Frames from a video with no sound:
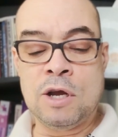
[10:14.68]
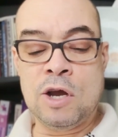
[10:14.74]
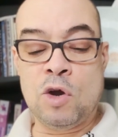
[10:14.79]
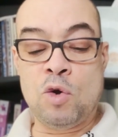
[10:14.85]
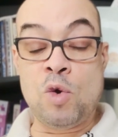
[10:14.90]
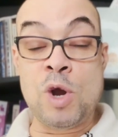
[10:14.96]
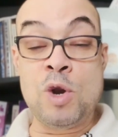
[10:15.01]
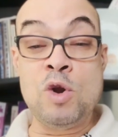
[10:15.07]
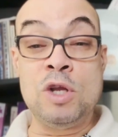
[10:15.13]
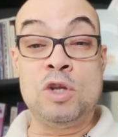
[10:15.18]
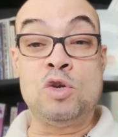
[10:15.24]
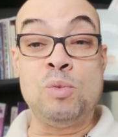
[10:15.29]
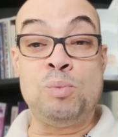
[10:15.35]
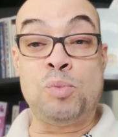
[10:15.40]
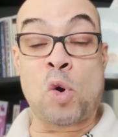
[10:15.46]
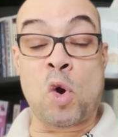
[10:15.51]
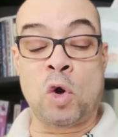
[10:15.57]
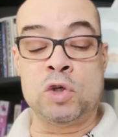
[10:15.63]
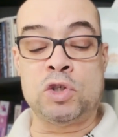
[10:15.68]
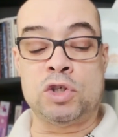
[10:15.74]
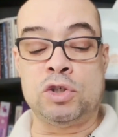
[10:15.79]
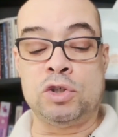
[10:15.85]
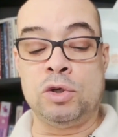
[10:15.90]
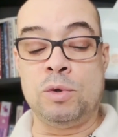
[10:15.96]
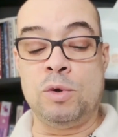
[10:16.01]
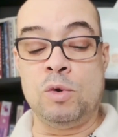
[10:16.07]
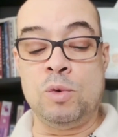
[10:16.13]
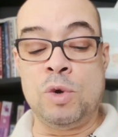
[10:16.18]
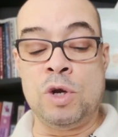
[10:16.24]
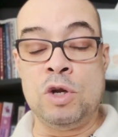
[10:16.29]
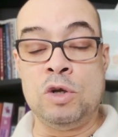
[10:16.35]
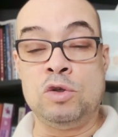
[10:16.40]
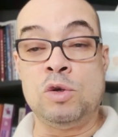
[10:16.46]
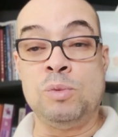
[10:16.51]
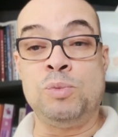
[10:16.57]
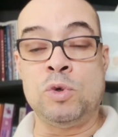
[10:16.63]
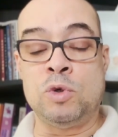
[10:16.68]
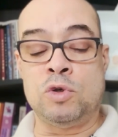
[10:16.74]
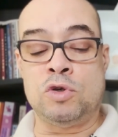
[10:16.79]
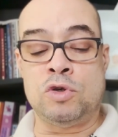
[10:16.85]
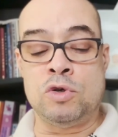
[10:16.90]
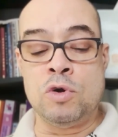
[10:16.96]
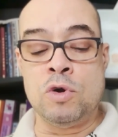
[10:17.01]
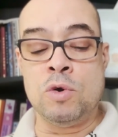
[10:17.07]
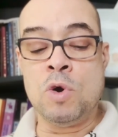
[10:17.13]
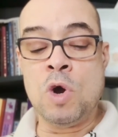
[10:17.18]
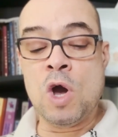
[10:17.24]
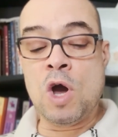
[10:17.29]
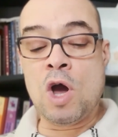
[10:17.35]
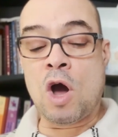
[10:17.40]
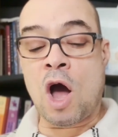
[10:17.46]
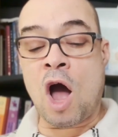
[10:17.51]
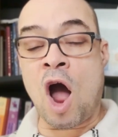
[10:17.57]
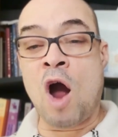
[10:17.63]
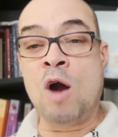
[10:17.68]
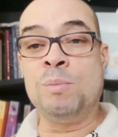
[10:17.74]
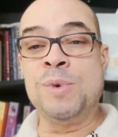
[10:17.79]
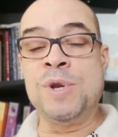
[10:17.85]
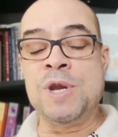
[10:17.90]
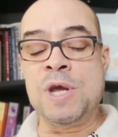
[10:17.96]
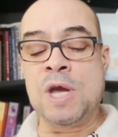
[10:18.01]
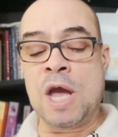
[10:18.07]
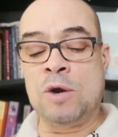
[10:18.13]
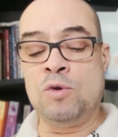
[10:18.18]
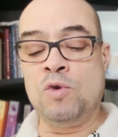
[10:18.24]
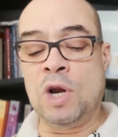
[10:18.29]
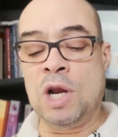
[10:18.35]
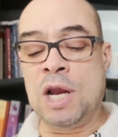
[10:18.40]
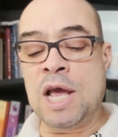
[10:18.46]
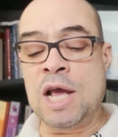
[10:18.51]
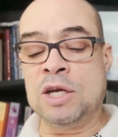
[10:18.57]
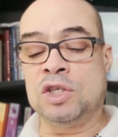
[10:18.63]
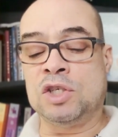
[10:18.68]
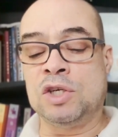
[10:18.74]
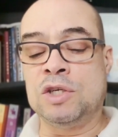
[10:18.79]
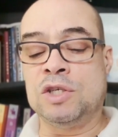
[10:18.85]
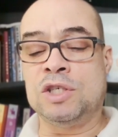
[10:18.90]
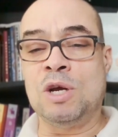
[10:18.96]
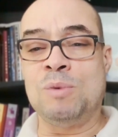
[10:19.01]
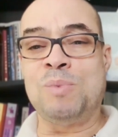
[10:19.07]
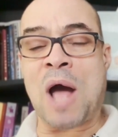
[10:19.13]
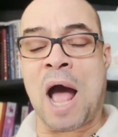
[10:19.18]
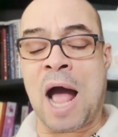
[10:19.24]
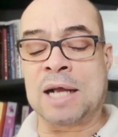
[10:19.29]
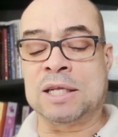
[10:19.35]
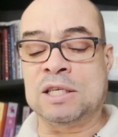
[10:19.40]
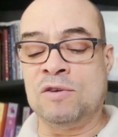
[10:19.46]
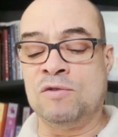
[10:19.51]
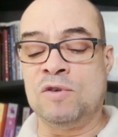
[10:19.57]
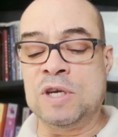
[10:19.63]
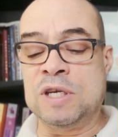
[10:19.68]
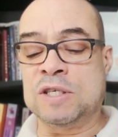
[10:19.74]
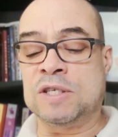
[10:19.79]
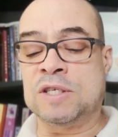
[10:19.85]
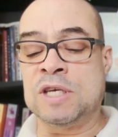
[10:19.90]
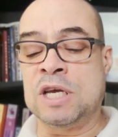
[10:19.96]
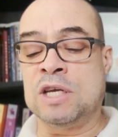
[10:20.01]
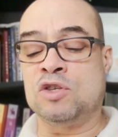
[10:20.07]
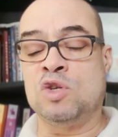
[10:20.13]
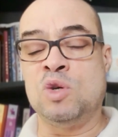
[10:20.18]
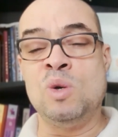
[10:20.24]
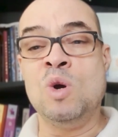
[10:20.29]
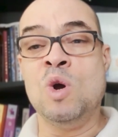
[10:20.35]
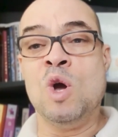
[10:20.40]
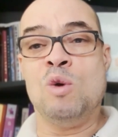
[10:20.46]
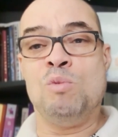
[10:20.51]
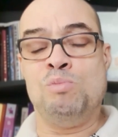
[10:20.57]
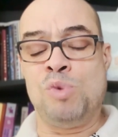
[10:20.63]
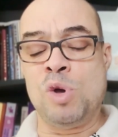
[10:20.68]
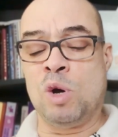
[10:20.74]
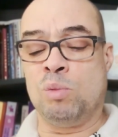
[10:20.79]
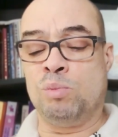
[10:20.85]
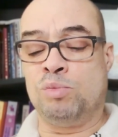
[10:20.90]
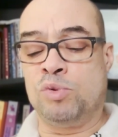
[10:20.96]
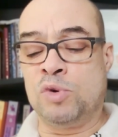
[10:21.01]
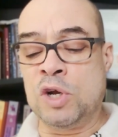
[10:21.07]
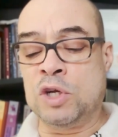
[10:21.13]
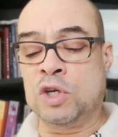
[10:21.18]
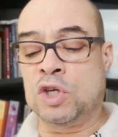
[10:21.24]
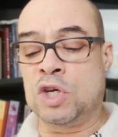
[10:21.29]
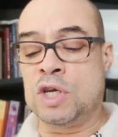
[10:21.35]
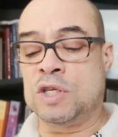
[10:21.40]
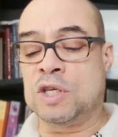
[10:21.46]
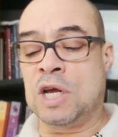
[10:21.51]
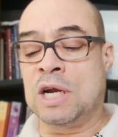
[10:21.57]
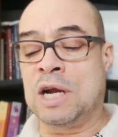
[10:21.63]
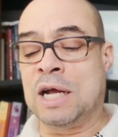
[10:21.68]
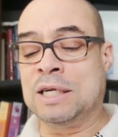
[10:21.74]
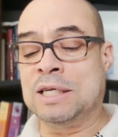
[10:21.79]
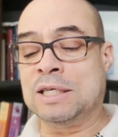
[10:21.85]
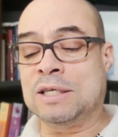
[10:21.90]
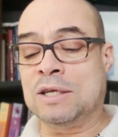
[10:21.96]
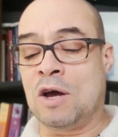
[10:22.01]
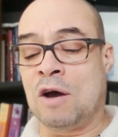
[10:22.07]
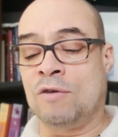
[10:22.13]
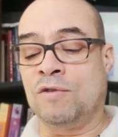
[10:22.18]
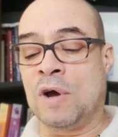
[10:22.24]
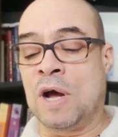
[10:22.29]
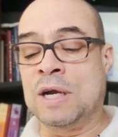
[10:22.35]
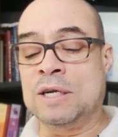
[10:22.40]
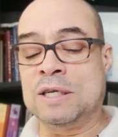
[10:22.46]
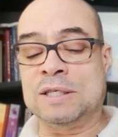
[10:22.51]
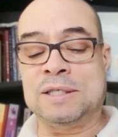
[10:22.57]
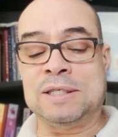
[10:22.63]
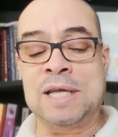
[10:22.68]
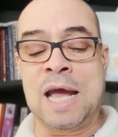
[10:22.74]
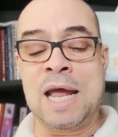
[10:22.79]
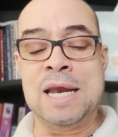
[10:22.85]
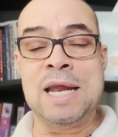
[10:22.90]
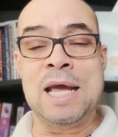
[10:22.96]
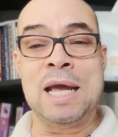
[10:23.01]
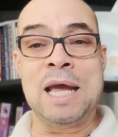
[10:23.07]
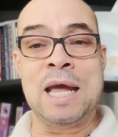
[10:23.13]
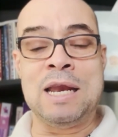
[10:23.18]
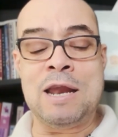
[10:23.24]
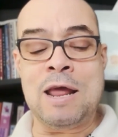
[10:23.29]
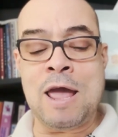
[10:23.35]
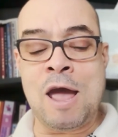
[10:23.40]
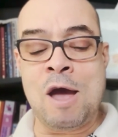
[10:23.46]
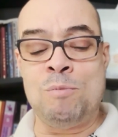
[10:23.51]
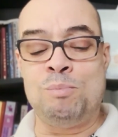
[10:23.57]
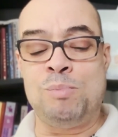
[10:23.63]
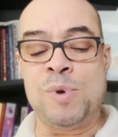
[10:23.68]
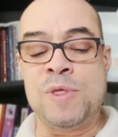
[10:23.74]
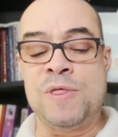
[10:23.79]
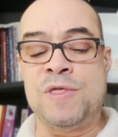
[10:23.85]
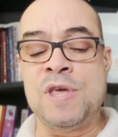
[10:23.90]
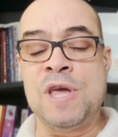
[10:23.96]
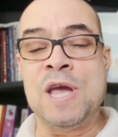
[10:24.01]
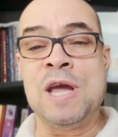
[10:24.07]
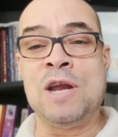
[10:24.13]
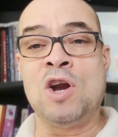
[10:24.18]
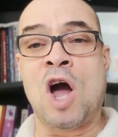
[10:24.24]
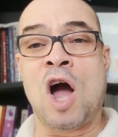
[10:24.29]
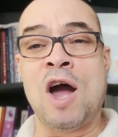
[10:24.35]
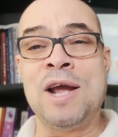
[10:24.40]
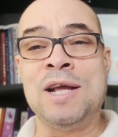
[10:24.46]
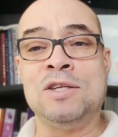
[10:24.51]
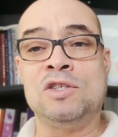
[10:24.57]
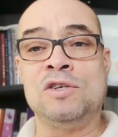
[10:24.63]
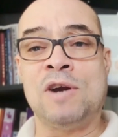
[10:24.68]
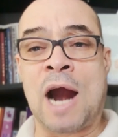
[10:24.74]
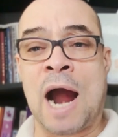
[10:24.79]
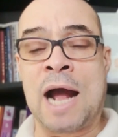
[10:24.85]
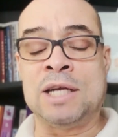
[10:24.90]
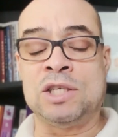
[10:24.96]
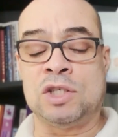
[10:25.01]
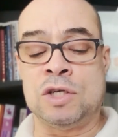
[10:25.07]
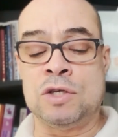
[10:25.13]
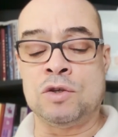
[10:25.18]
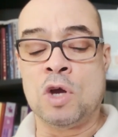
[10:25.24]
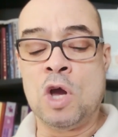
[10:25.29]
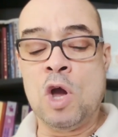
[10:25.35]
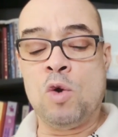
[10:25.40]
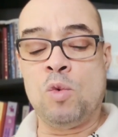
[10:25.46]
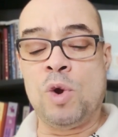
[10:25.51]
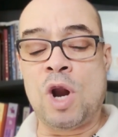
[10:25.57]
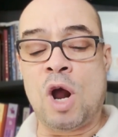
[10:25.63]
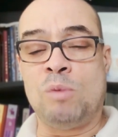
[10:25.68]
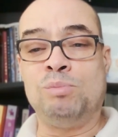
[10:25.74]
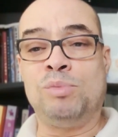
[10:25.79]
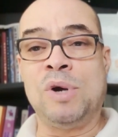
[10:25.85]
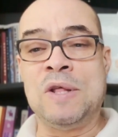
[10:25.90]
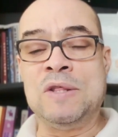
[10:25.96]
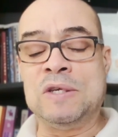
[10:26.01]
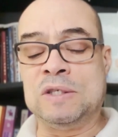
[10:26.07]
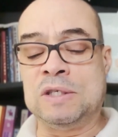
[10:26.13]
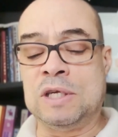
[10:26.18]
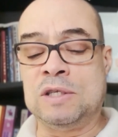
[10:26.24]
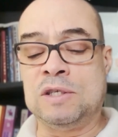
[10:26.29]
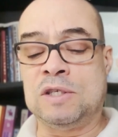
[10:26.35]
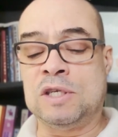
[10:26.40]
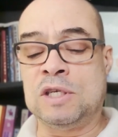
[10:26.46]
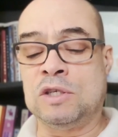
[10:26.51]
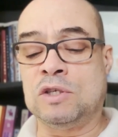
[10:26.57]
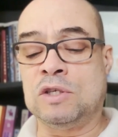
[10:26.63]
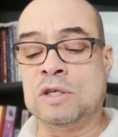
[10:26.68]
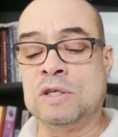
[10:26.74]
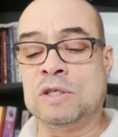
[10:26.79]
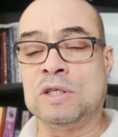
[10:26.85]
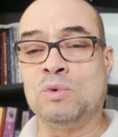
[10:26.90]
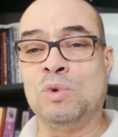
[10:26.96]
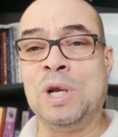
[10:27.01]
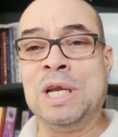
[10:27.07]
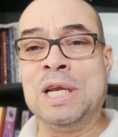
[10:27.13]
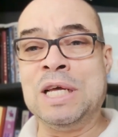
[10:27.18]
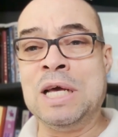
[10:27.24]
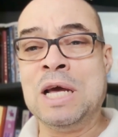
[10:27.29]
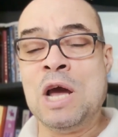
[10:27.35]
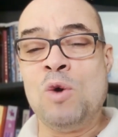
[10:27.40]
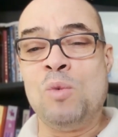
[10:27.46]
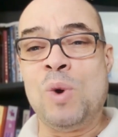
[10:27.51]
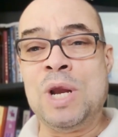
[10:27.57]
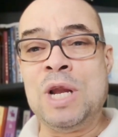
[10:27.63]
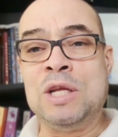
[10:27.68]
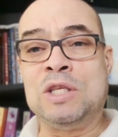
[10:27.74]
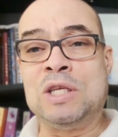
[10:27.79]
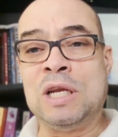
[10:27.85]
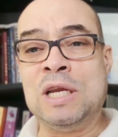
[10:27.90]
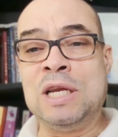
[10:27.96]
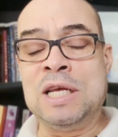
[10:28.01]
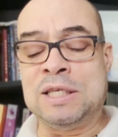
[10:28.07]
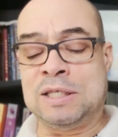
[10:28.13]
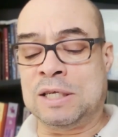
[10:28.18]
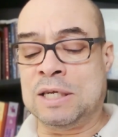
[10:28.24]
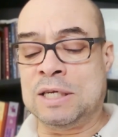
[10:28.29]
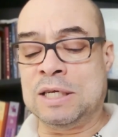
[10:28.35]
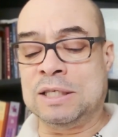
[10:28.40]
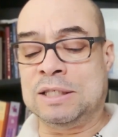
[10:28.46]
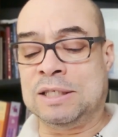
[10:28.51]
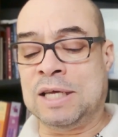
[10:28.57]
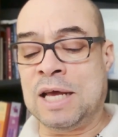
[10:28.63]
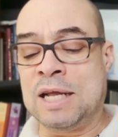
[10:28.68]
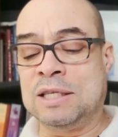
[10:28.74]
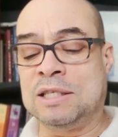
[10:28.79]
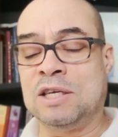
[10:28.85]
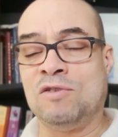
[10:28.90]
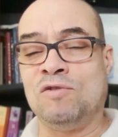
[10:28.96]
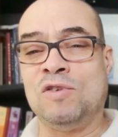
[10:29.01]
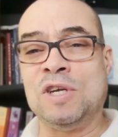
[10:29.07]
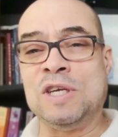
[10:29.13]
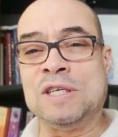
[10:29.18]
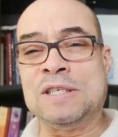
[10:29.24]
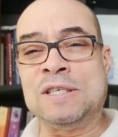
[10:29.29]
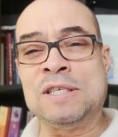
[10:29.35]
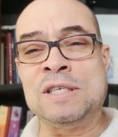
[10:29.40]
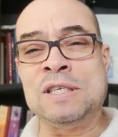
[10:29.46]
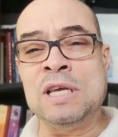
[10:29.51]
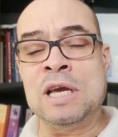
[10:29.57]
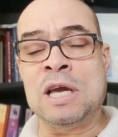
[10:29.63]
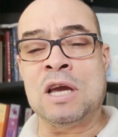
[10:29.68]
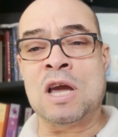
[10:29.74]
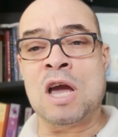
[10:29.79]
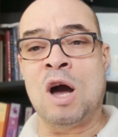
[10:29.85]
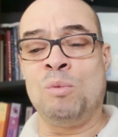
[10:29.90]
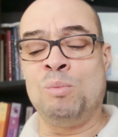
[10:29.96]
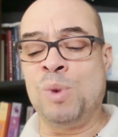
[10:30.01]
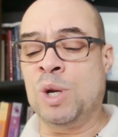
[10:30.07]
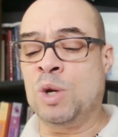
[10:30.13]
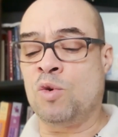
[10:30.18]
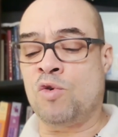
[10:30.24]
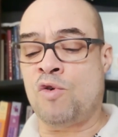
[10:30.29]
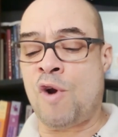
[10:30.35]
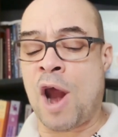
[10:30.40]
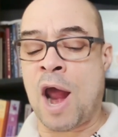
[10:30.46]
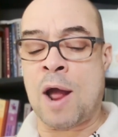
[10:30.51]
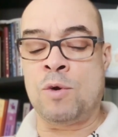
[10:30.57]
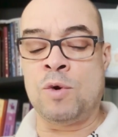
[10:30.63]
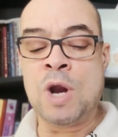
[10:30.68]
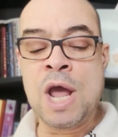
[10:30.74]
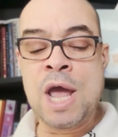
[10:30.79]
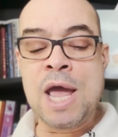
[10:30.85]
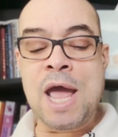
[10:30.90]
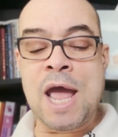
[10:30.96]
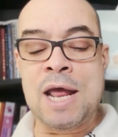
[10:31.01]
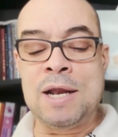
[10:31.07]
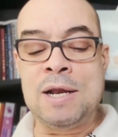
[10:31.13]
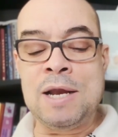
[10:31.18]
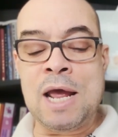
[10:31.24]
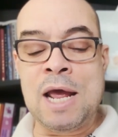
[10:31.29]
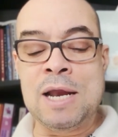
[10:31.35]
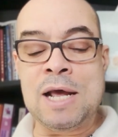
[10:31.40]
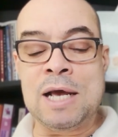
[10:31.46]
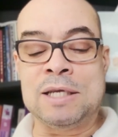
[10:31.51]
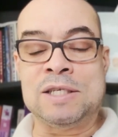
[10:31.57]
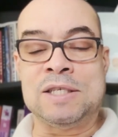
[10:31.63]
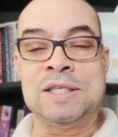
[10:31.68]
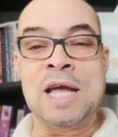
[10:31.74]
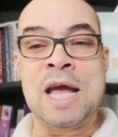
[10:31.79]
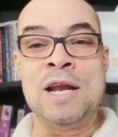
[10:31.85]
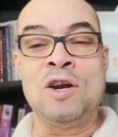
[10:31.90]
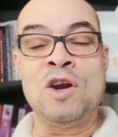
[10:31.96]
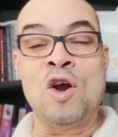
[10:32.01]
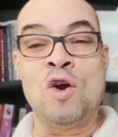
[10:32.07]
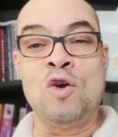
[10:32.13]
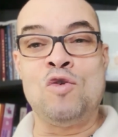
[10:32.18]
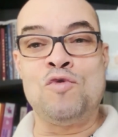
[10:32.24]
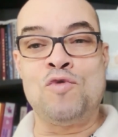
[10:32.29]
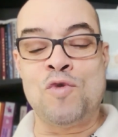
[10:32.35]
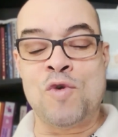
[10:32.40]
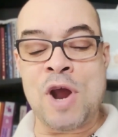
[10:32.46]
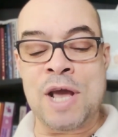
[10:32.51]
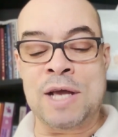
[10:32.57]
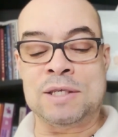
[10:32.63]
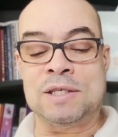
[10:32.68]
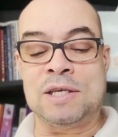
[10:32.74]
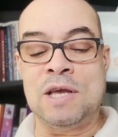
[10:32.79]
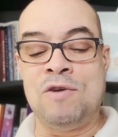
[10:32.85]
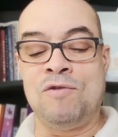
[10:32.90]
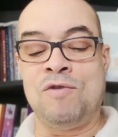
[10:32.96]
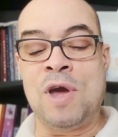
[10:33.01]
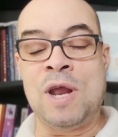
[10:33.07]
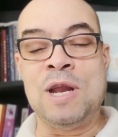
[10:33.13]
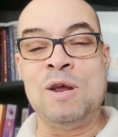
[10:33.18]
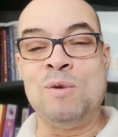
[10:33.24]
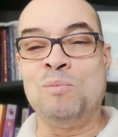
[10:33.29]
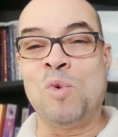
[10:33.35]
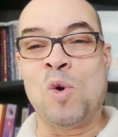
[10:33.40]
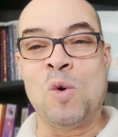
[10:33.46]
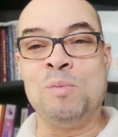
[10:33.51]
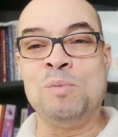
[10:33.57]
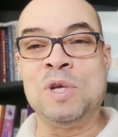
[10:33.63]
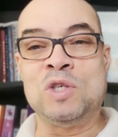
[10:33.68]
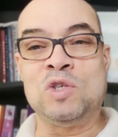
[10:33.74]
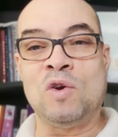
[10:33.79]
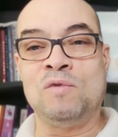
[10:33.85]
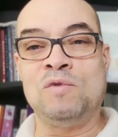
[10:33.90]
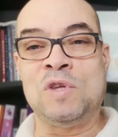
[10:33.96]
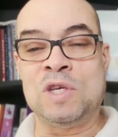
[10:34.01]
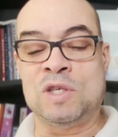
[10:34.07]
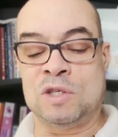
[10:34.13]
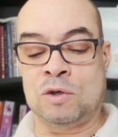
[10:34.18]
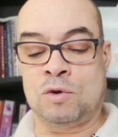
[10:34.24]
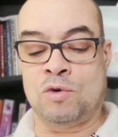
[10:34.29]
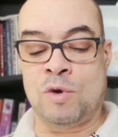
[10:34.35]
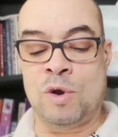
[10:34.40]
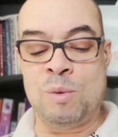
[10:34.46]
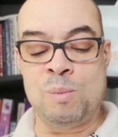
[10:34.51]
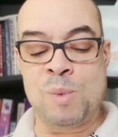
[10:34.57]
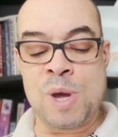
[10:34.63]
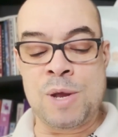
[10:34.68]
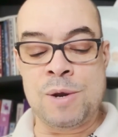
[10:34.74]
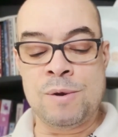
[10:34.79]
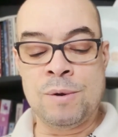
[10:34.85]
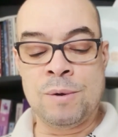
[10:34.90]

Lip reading: We need to pursue harmony and relationship, actively seek to build bridges and of understanding and empathy in our interactions with our brothers and sisters. We need to listen attentively, seek common ground, and extend grace even in moments of disagreement.